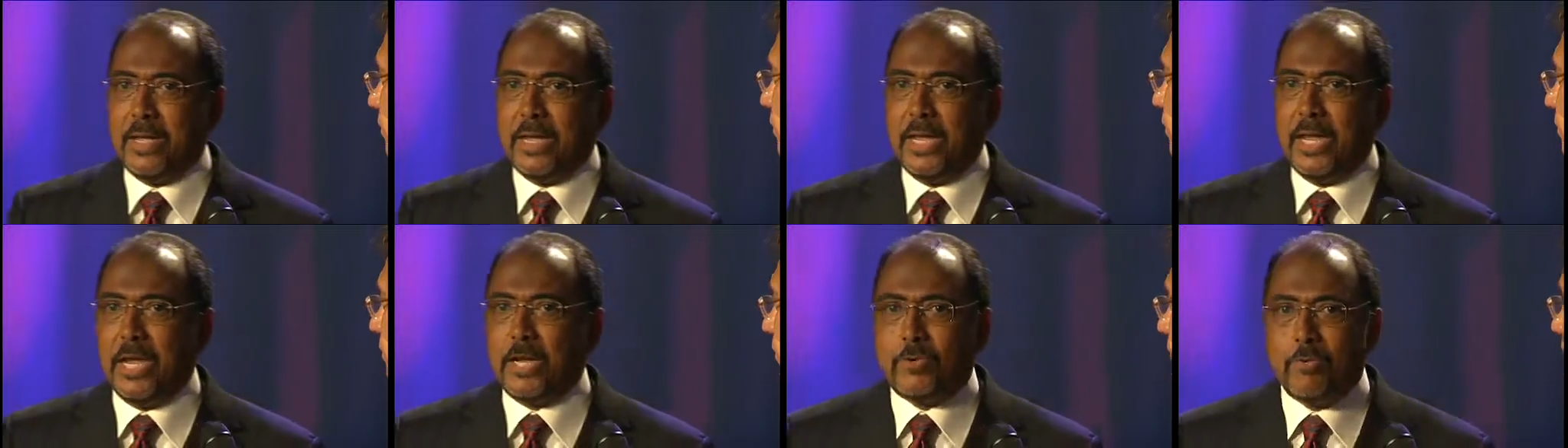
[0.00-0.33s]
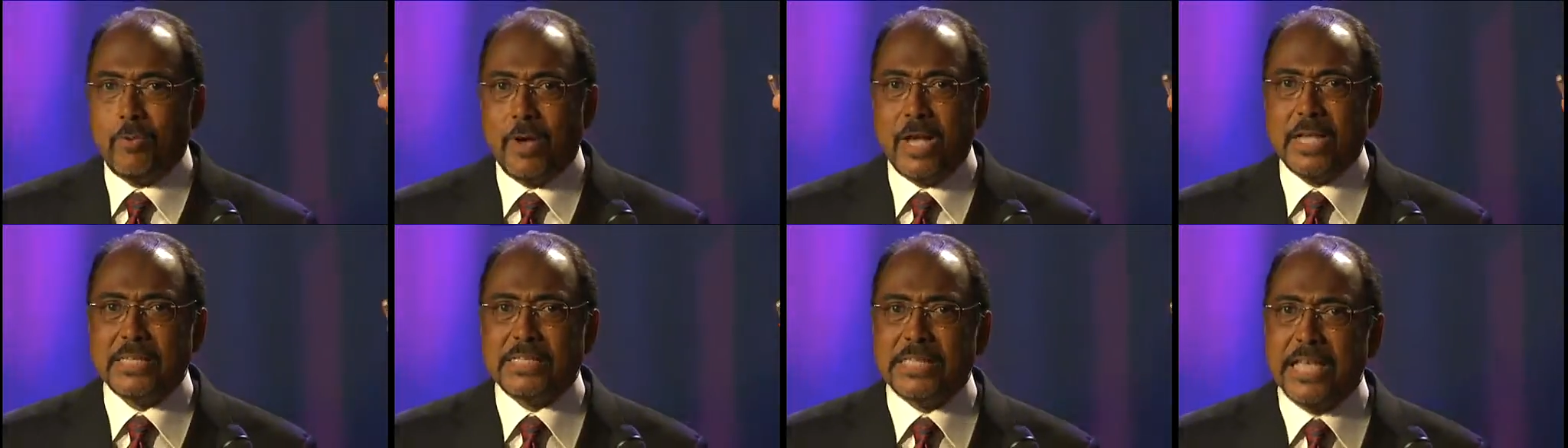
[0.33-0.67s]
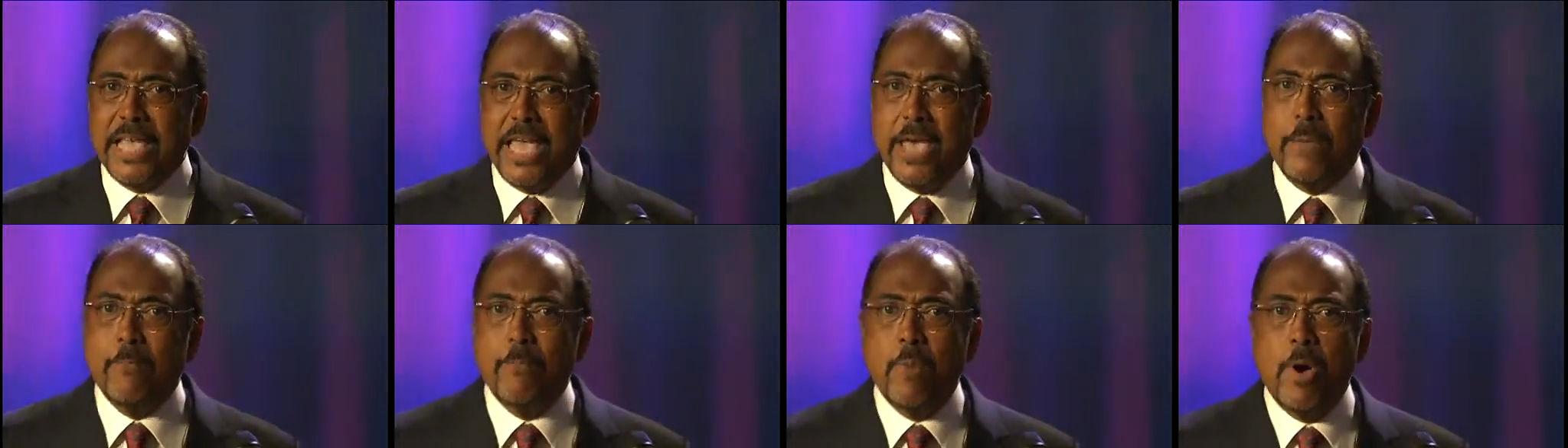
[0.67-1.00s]
It was
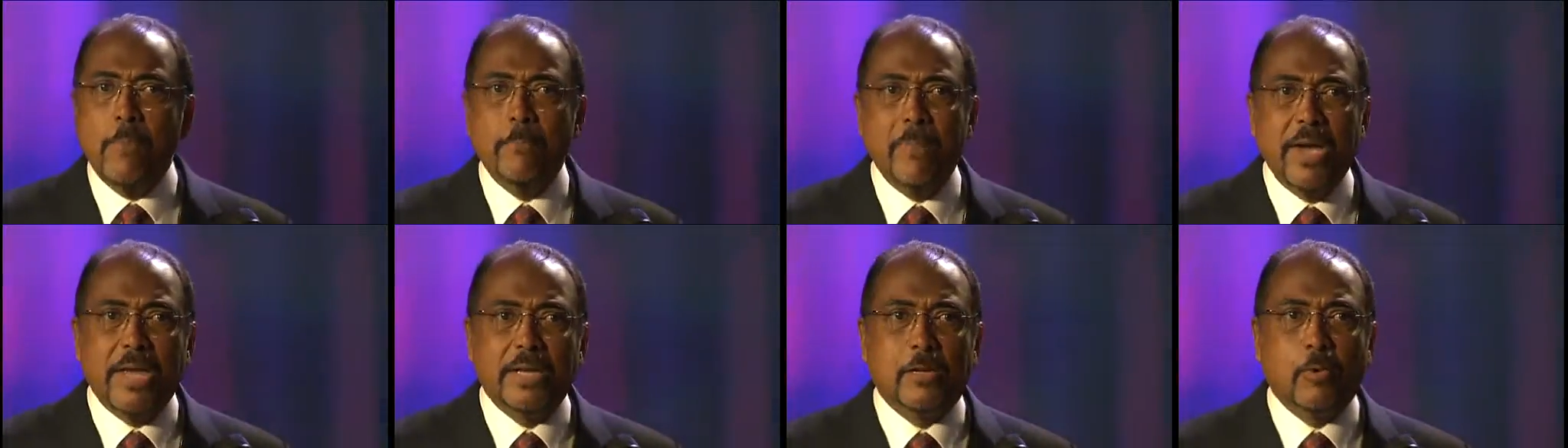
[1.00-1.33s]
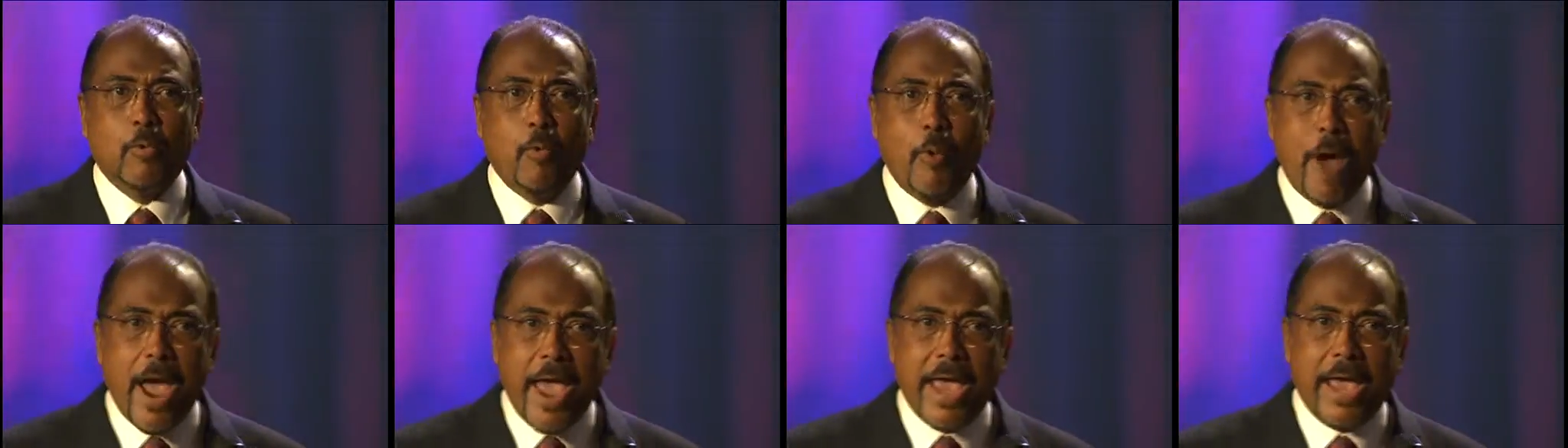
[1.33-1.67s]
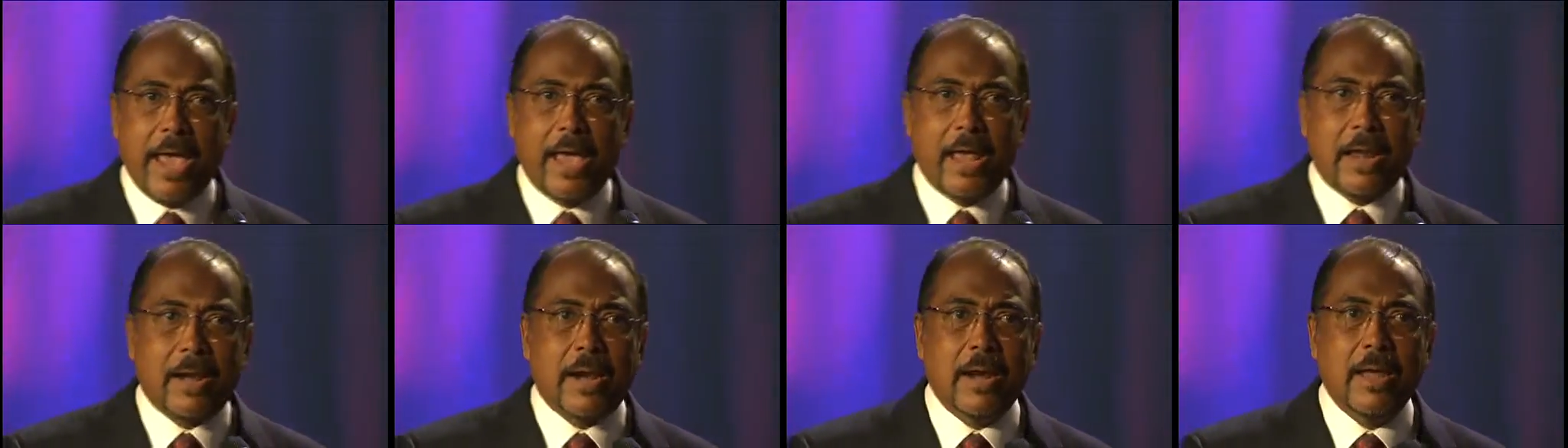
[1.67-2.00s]
a moment
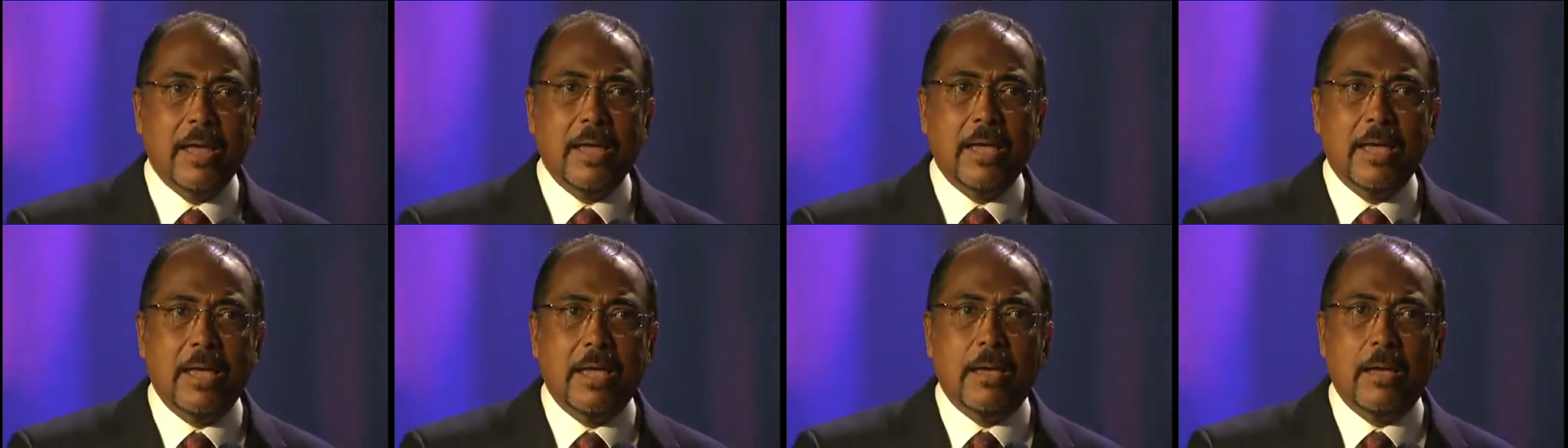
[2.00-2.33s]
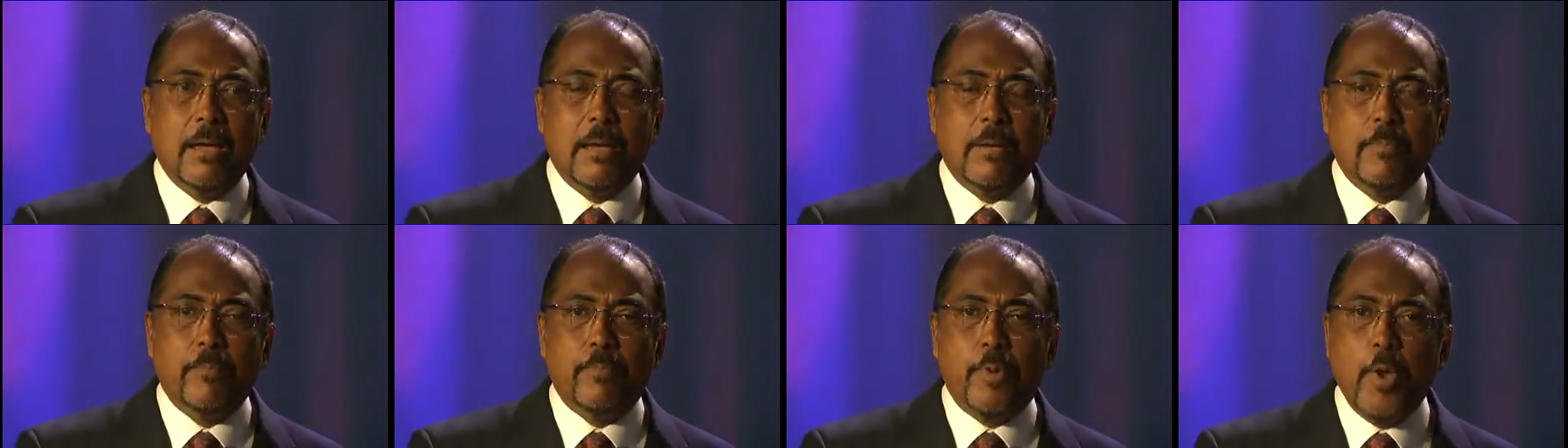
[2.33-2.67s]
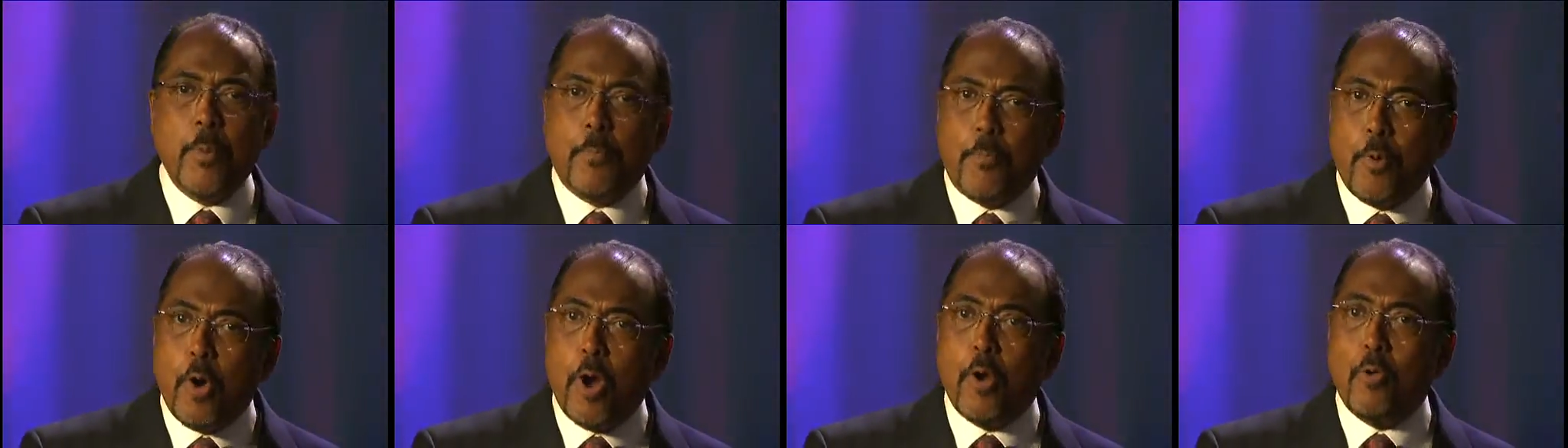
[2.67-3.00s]
where
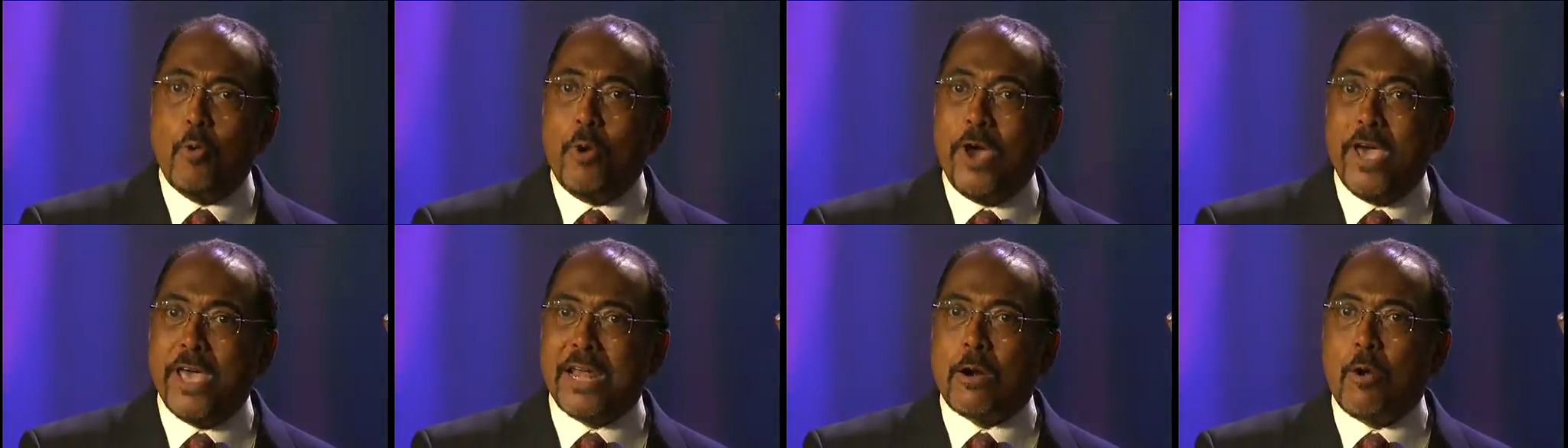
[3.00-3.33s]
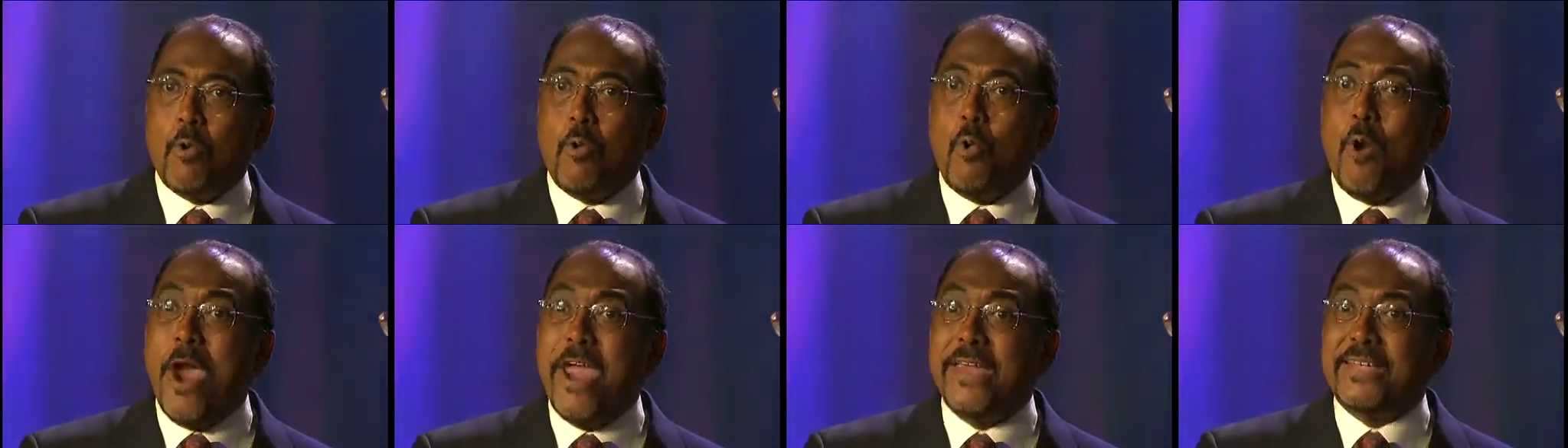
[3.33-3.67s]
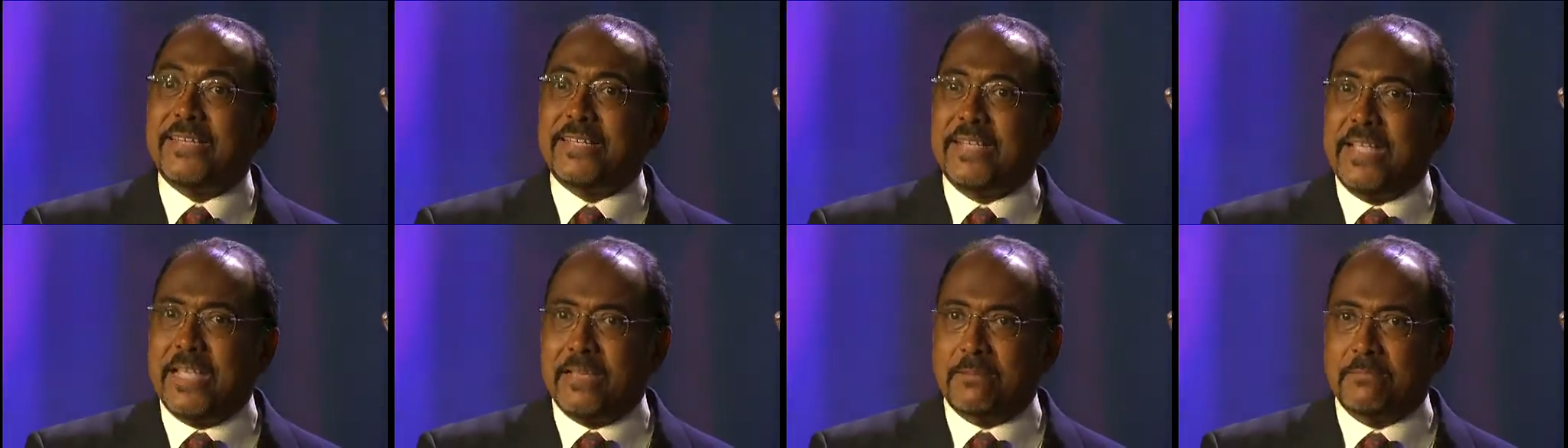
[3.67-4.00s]
people were
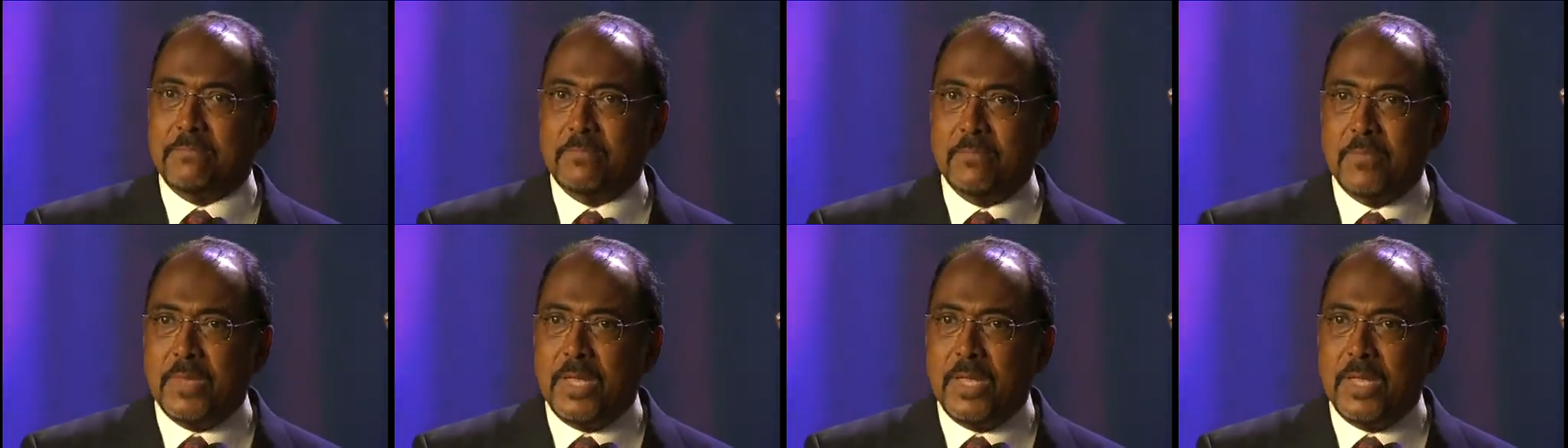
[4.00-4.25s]
waiting.